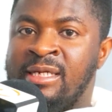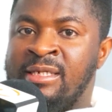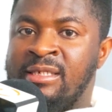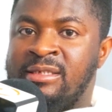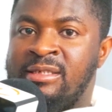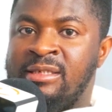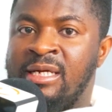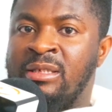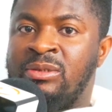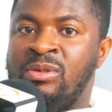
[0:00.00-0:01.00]
and the state
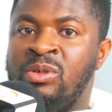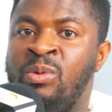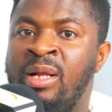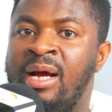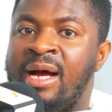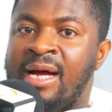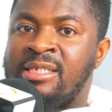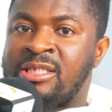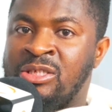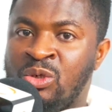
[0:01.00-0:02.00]
attorney will
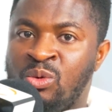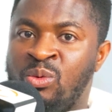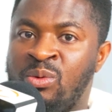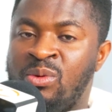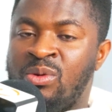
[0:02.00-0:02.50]
ask you,